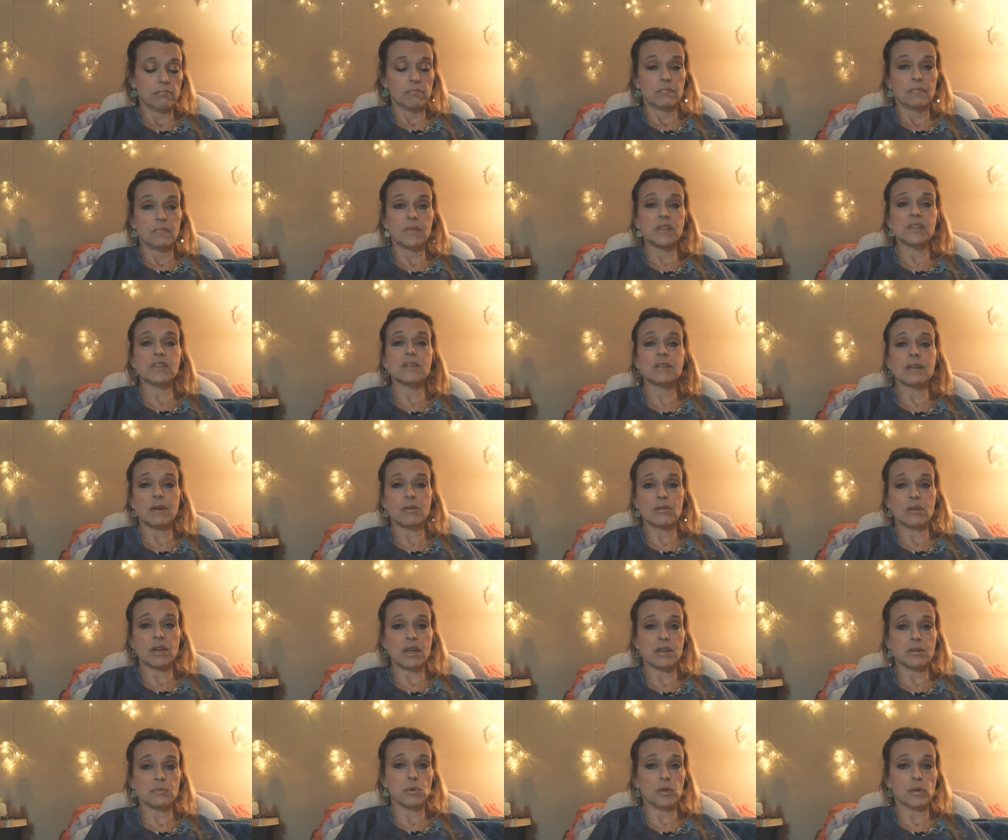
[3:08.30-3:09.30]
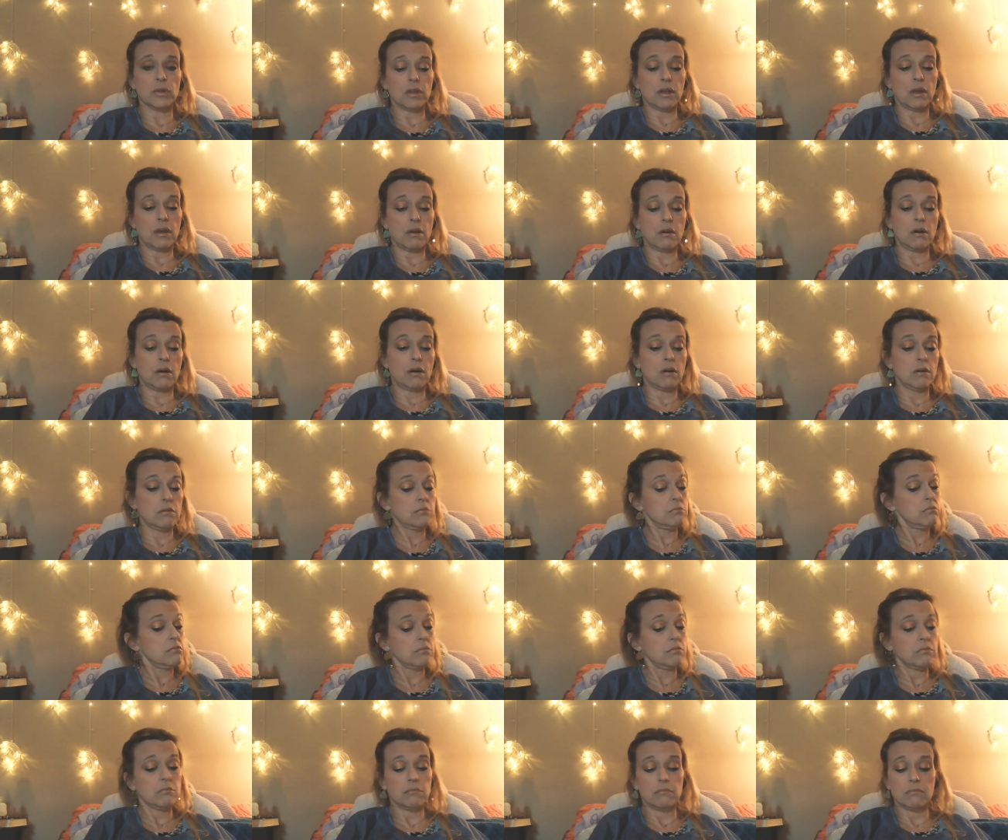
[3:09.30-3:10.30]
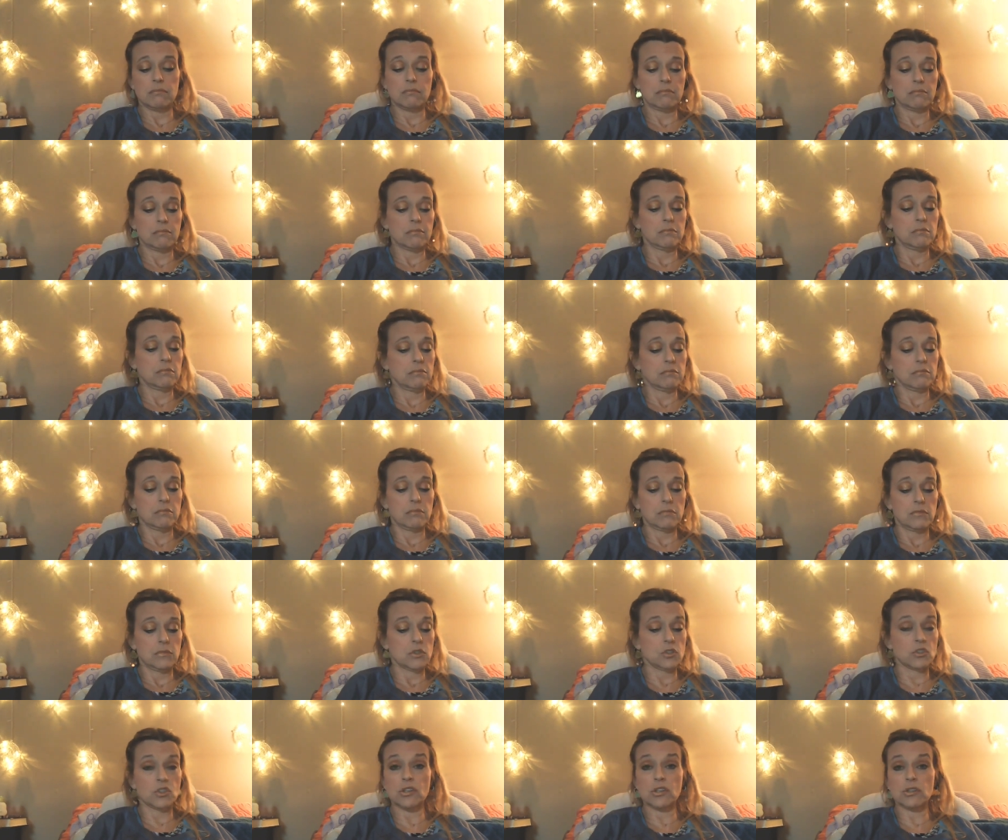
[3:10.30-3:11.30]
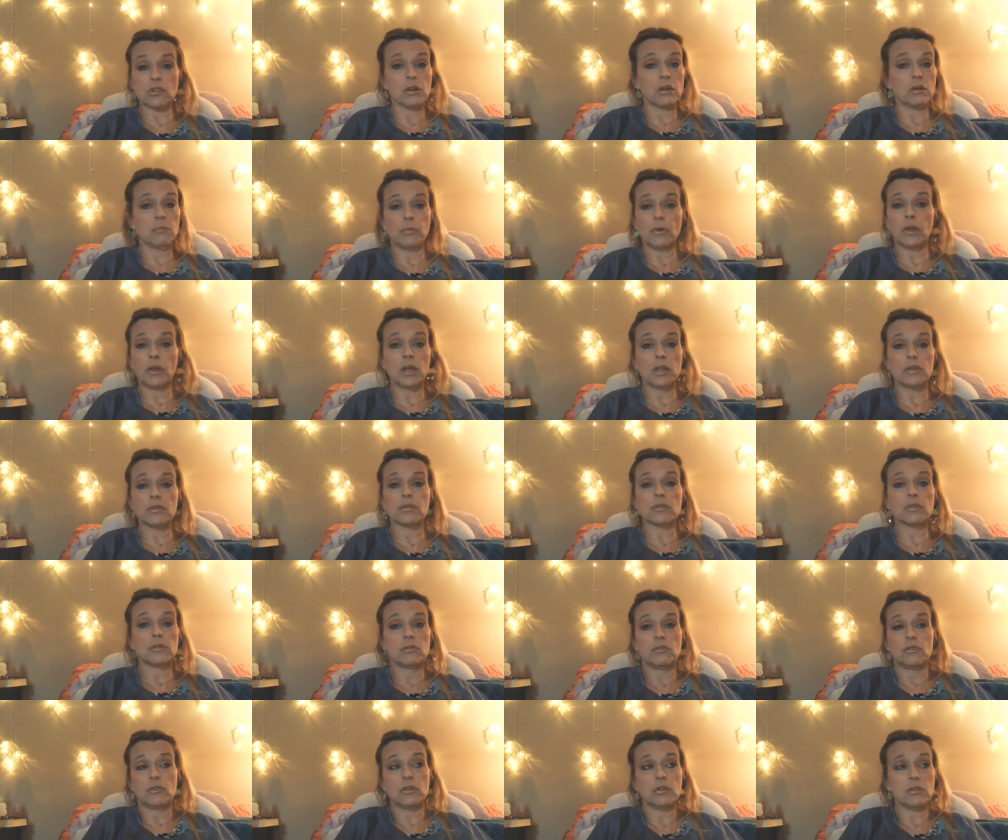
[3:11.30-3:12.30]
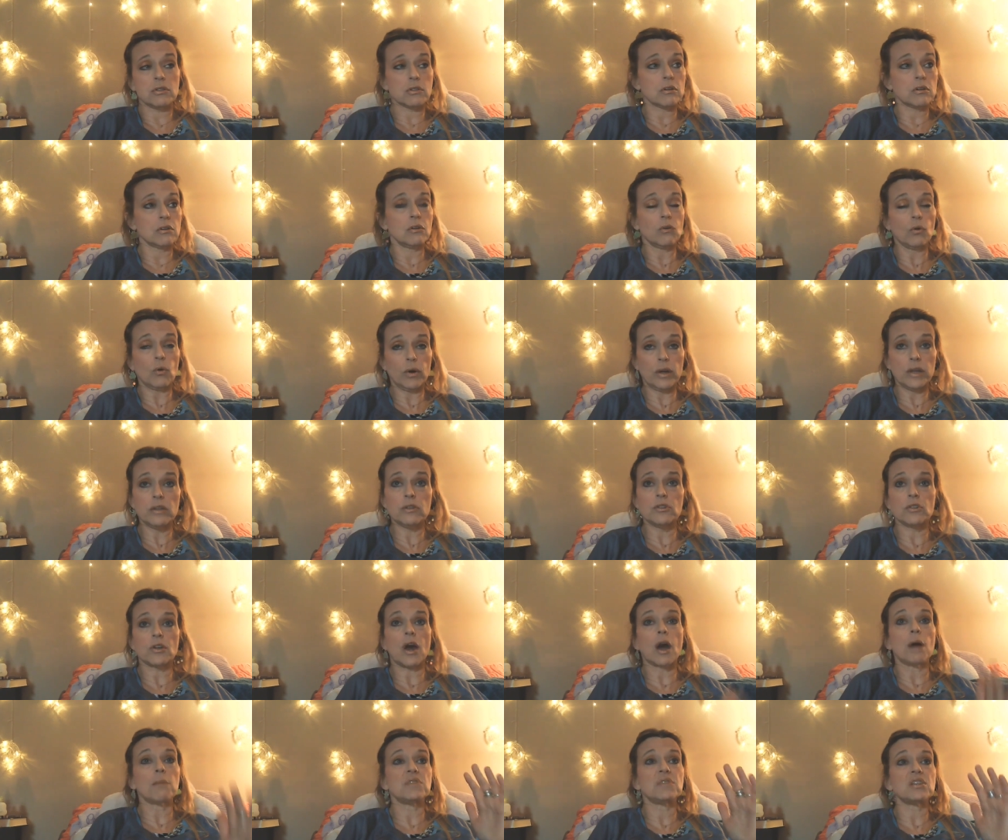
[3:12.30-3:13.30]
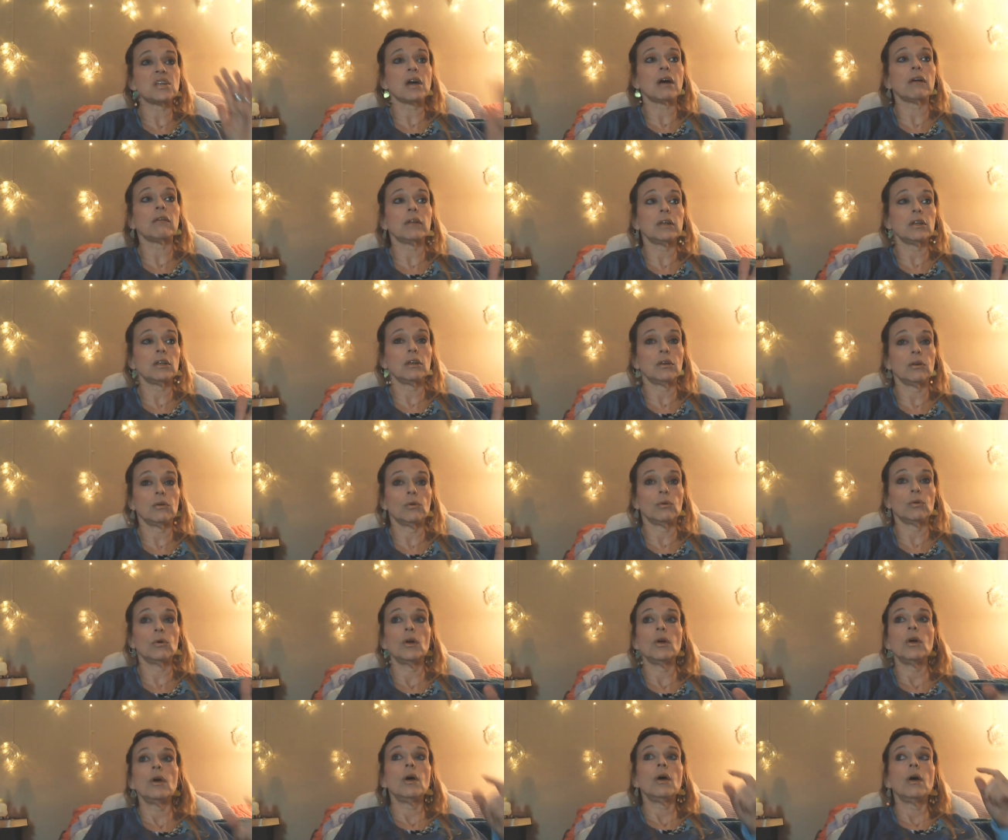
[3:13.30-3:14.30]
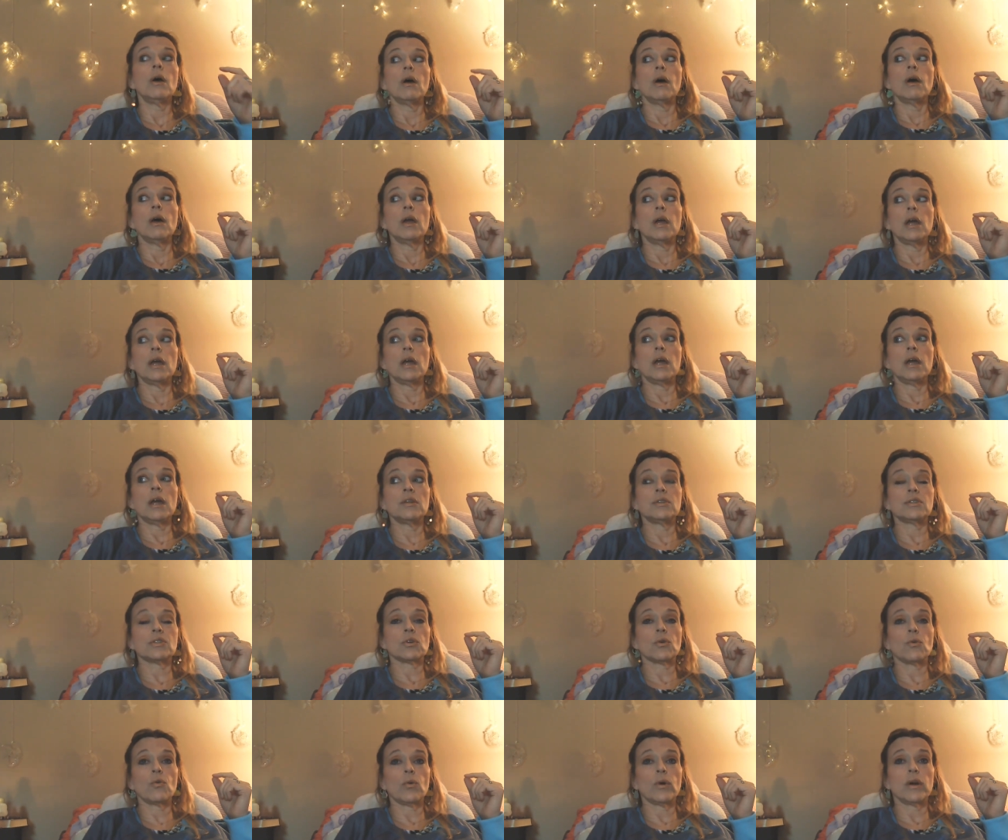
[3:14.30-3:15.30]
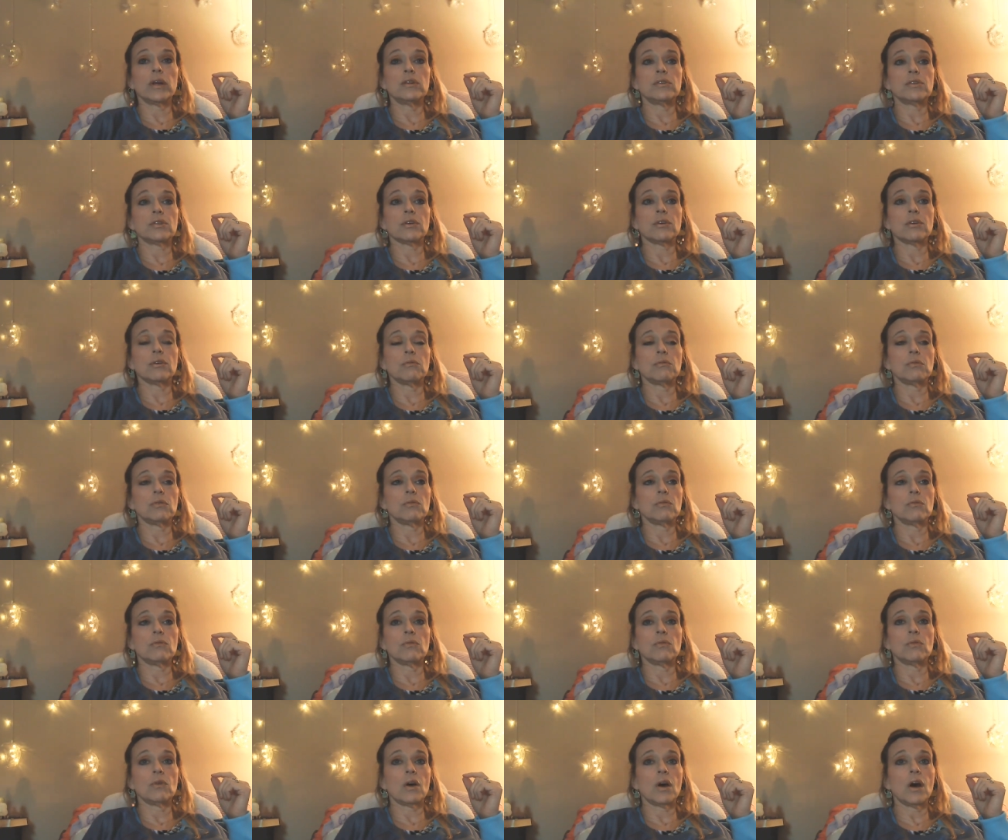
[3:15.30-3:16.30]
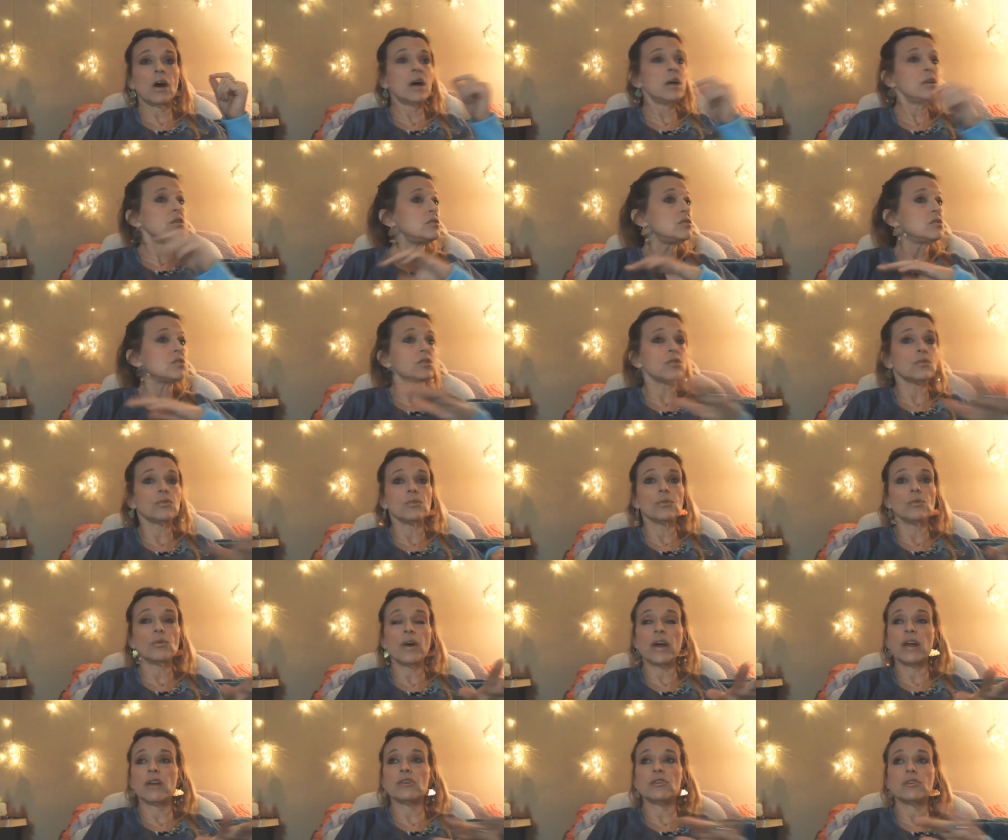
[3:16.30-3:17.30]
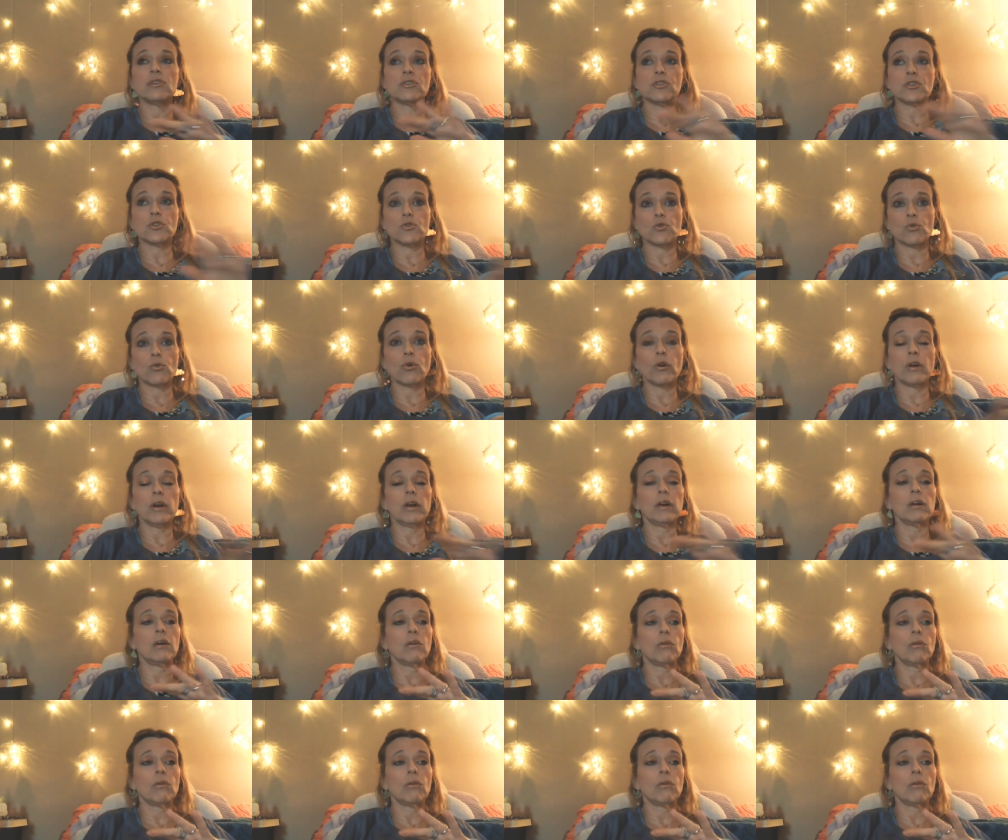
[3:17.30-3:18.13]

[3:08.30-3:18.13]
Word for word: This is how desperate they are. It's just going to, it's just going to, I'm telling you, it's going to undo and destroy